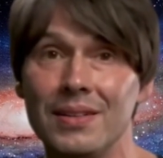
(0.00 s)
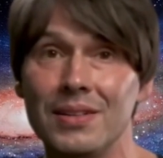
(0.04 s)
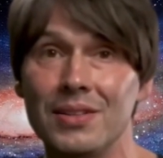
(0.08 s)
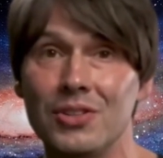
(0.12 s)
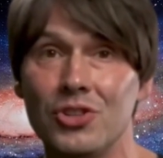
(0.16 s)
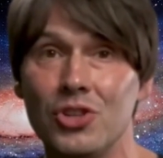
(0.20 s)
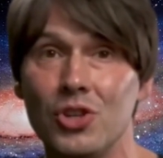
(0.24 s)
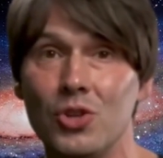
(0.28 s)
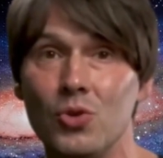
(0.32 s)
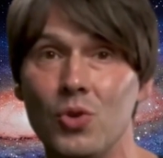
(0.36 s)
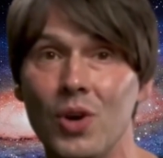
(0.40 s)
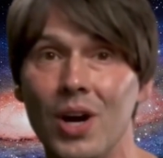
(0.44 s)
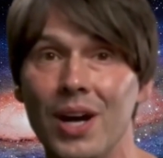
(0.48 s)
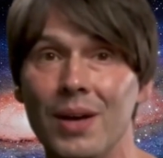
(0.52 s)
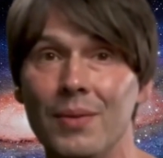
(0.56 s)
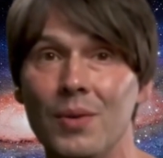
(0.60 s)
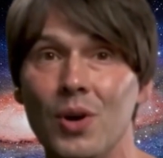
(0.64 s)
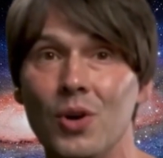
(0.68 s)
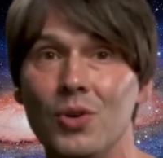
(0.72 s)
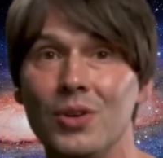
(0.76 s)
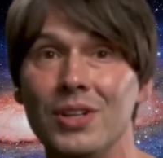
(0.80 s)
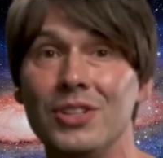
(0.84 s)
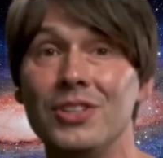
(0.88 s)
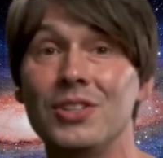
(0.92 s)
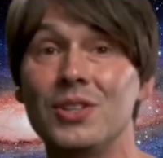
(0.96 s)
2I
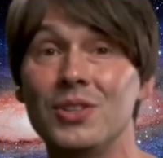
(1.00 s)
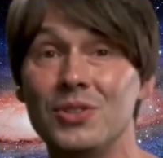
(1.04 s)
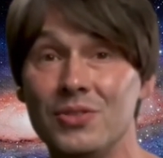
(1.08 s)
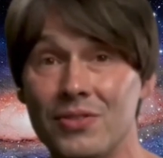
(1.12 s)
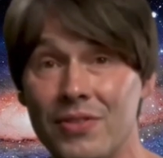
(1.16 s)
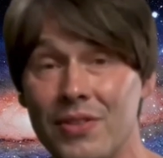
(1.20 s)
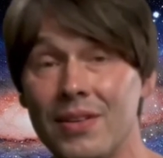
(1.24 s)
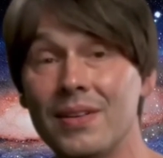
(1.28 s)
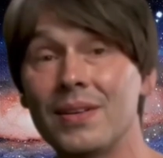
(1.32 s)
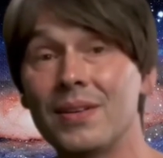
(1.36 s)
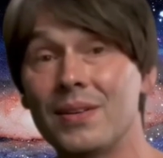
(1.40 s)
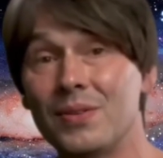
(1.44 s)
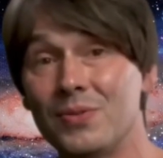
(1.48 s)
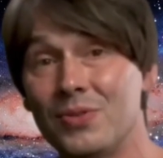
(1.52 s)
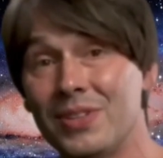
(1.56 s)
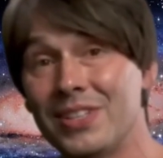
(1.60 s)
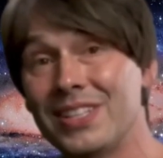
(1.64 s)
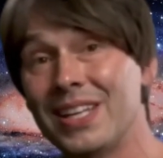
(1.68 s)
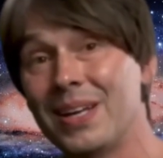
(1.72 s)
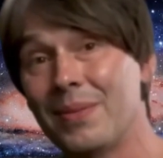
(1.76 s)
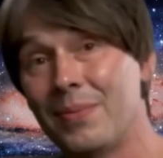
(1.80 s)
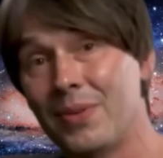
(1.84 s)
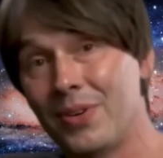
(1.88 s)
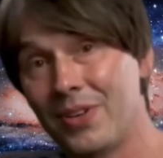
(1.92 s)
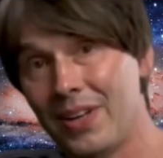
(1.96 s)
Borisov,
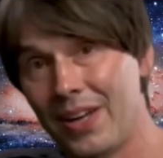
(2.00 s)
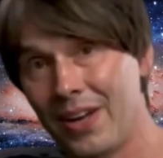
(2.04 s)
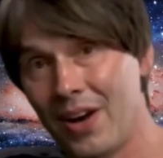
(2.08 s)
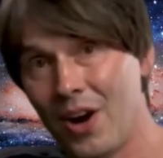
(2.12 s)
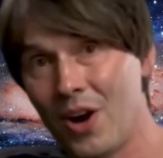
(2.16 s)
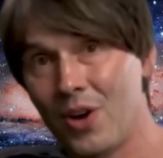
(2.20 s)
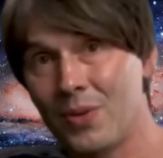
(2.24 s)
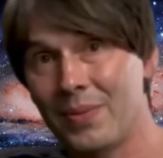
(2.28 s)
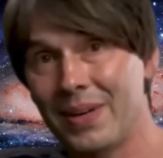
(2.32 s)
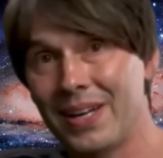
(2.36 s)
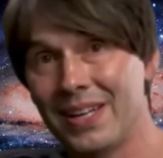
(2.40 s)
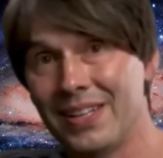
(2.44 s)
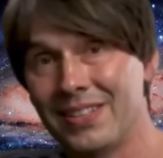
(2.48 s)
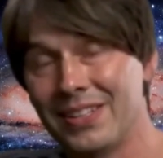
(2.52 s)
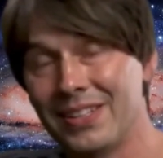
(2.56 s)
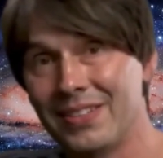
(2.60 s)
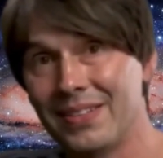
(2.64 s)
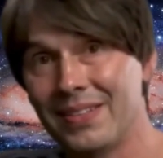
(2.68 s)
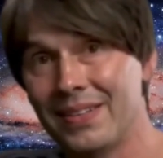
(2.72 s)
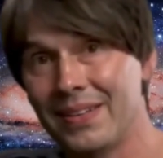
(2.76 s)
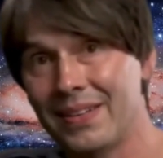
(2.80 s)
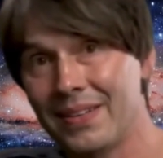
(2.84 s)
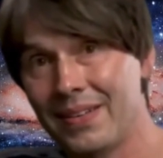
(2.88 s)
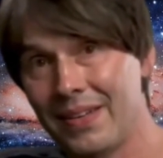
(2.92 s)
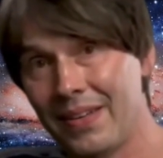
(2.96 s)
resembled a comet,
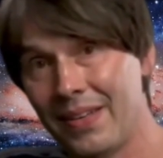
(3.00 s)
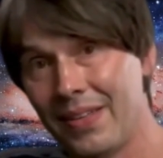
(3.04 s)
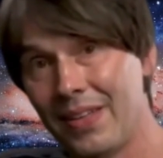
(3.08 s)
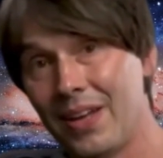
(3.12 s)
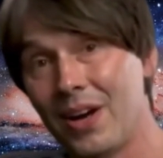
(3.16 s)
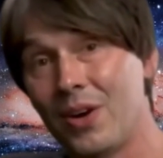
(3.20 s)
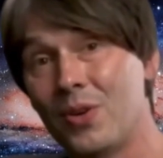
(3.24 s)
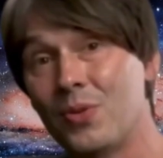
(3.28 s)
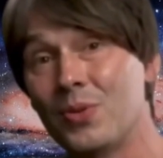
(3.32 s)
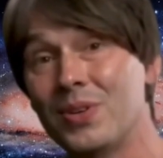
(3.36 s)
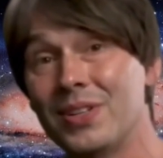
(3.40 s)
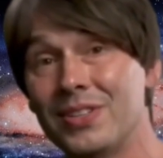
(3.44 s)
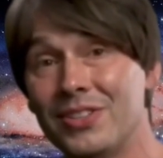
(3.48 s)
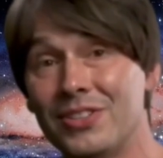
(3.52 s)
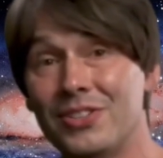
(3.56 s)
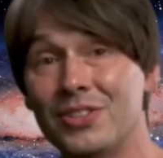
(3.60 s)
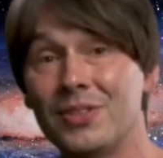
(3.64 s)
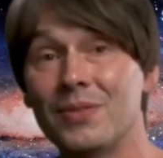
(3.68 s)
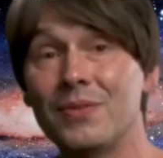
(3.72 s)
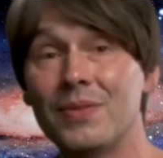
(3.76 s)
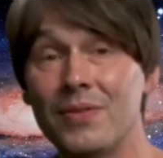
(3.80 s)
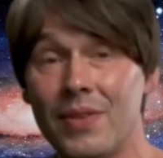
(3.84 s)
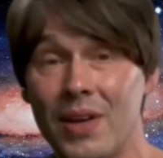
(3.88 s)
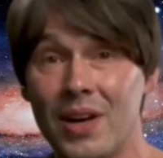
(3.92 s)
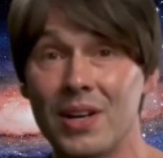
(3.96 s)
though with
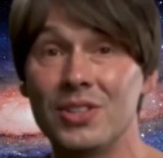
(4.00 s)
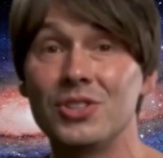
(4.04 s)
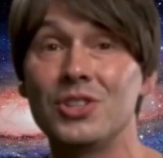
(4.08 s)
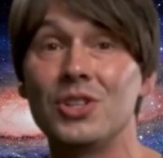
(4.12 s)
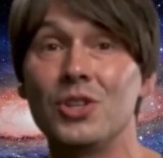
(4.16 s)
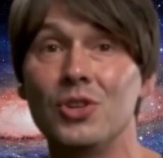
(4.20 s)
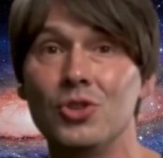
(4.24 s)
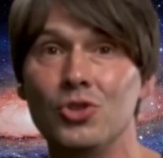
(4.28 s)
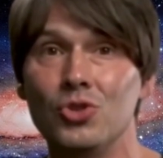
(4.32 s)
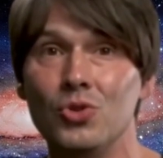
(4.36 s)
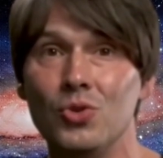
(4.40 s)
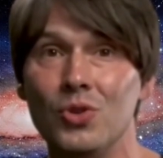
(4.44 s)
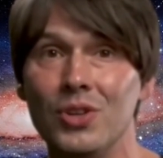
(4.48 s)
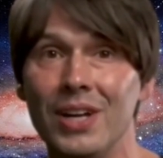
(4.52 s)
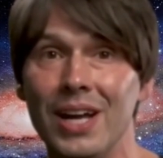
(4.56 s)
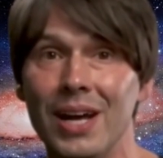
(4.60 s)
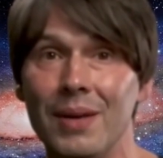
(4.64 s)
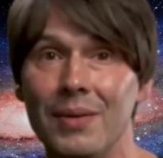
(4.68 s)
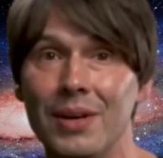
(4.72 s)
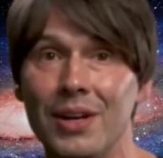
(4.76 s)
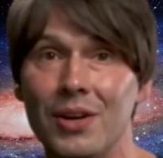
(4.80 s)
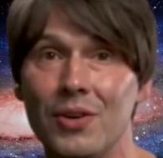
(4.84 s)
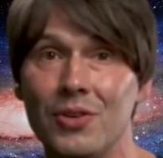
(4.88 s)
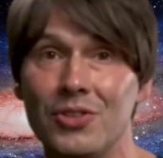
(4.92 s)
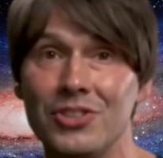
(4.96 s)
some unusual
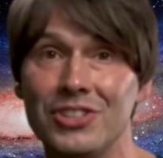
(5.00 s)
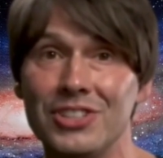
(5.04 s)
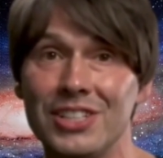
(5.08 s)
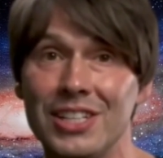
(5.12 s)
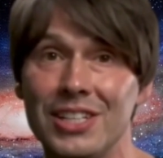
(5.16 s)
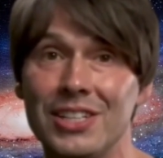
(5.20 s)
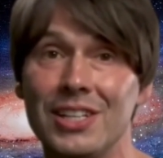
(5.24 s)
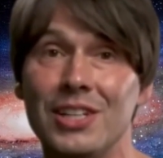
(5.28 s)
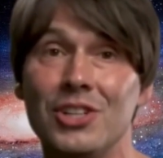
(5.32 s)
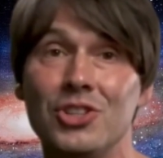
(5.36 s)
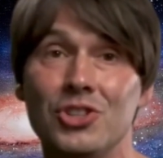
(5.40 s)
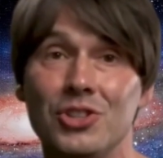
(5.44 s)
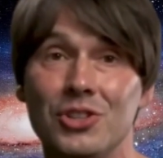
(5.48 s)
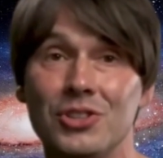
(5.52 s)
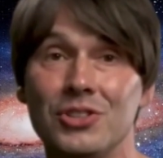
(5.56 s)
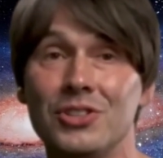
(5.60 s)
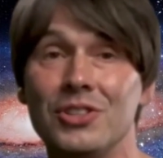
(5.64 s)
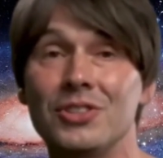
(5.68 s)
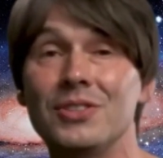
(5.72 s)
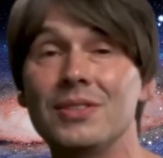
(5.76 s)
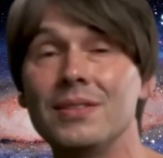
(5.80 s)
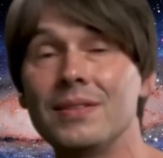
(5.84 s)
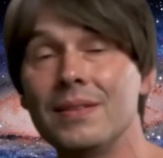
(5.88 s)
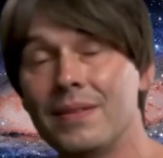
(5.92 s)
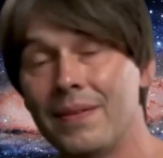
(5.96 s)
chemical signatures.